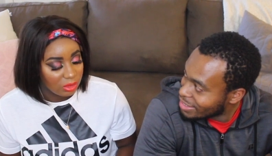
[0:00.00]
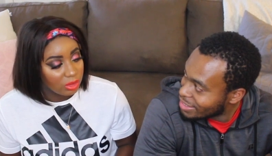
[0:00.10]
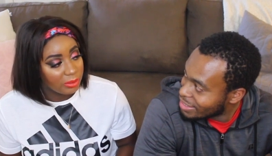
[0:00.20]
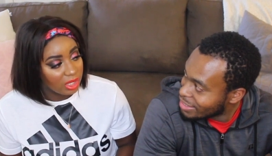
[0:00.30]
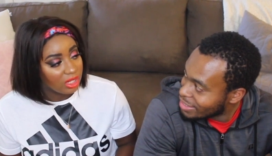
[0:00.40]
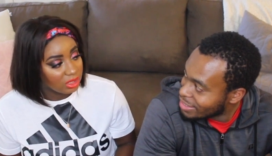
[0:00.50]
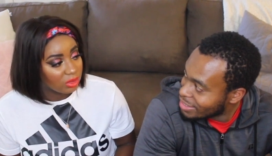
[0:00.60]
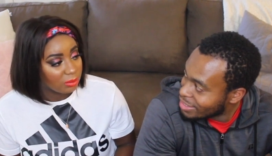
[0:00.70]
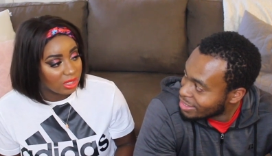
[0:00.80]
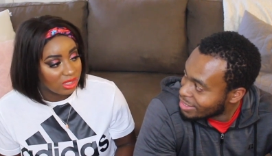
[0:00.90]
Speaker 1: You can be
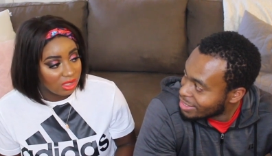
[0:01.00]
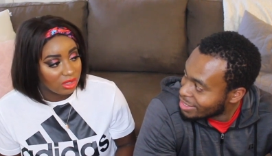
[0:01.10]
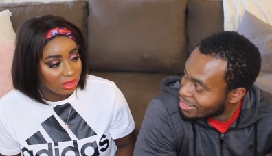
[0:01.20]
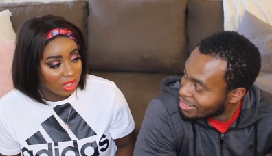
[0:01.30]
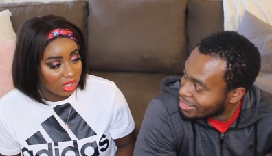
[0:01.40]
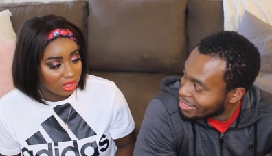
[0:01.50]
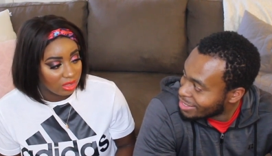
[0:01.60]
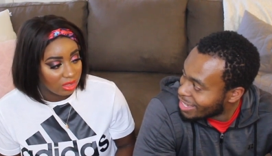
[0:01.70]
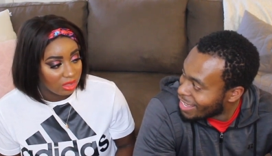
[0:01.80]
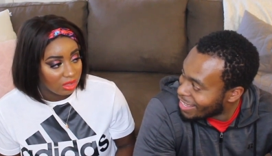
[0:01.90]
honest with me. Does it look okay?
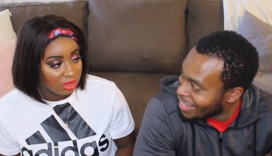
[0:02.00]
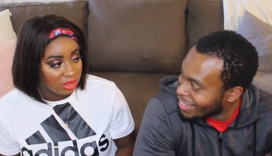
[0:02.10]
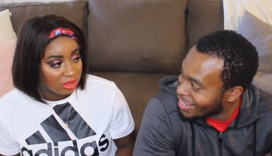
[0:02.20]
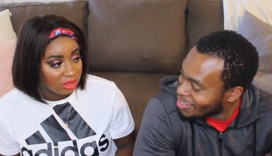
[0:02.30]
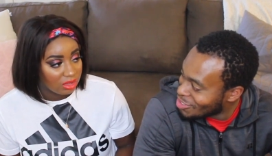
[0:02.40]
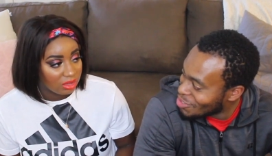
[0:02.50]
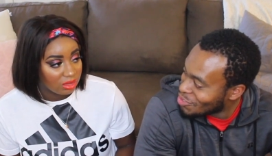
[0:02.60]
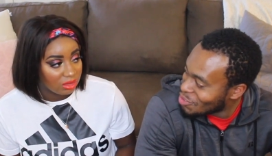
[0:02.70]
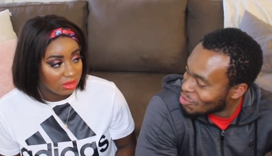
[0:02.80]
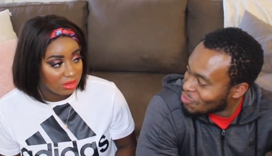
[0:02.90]
Speaker 2: Yeah, I
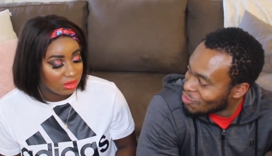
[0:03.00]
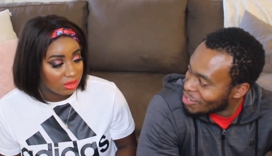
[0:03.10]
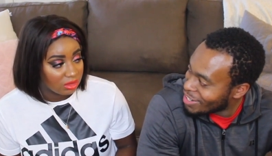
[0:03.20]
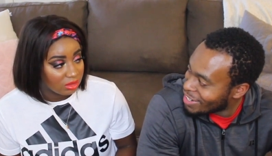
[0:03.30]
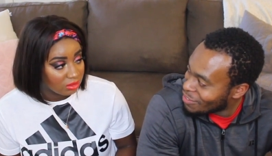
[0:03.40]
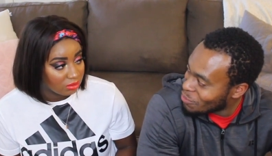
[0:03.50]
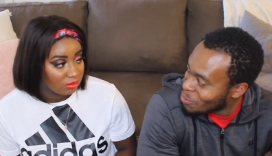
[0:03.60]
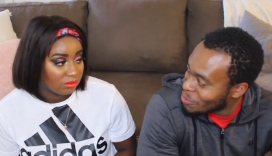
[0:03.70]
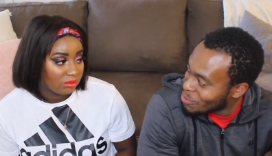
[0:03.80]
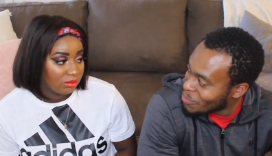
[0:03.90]
told you for if
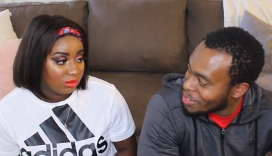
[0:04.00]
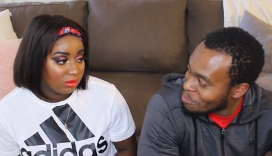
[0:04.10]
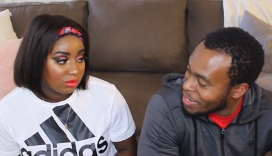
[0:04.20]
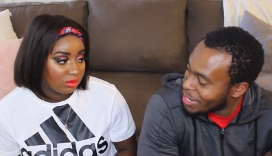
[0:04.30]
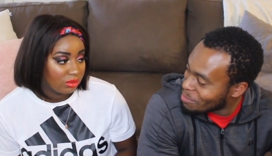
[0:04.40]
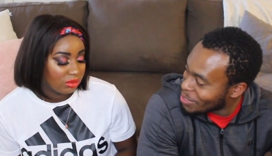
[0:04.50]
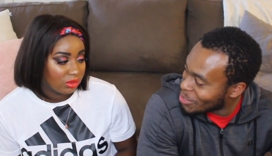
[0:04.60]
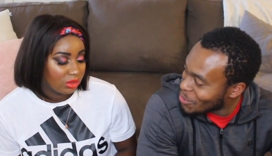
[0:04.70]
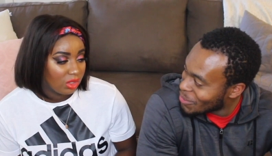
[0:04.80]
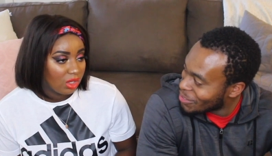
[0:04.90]
you were doing the makeup
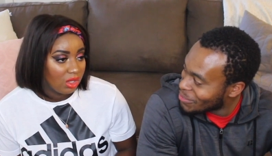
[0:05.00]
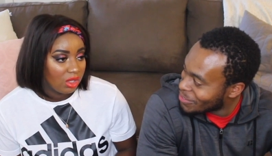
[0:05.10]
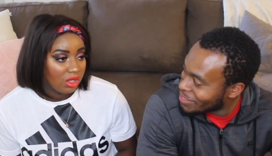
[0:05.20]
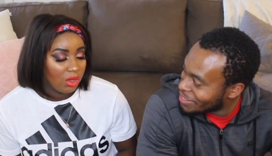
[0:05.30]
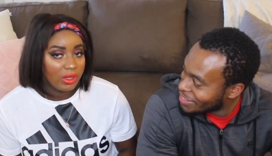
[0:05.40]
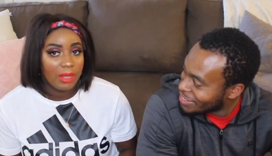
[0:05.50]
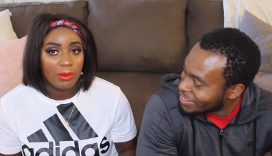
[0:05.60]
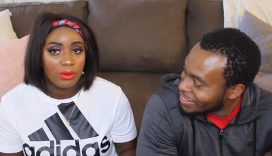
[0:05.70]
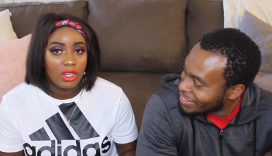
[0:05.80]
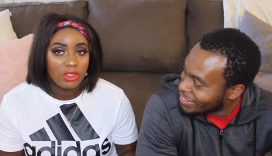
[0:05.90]
tutorial.
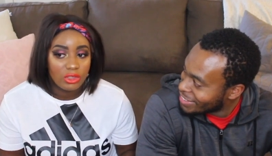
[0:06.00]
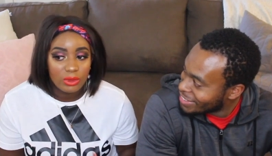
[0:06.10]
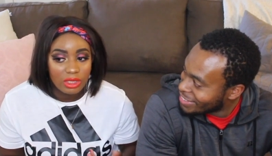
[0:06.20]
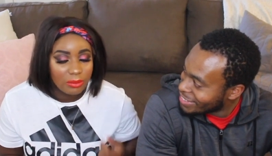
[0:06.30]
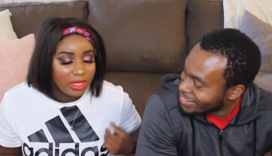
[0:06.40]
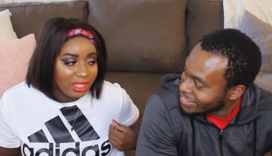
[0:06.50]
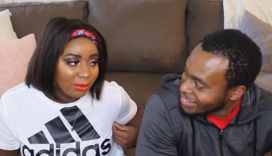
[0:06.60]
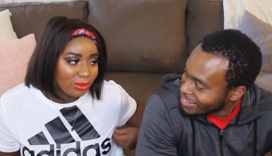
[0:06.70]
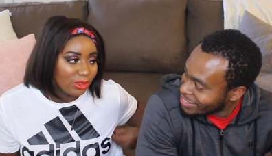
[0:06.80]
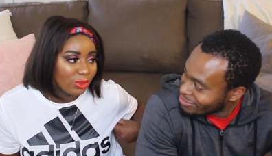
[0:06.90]
Speaker 1: Okay, but we're not doing the
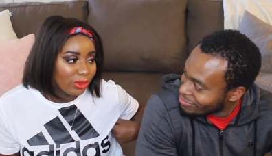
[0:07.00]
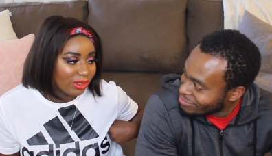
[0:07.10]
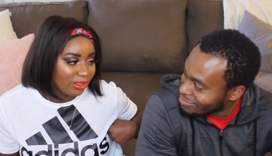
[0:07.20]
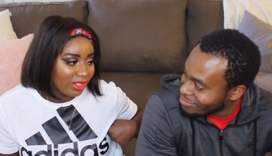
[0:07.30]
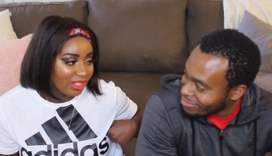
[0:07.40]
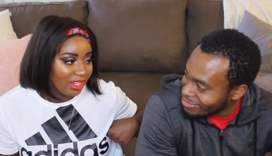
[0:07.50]
makeup tutorial right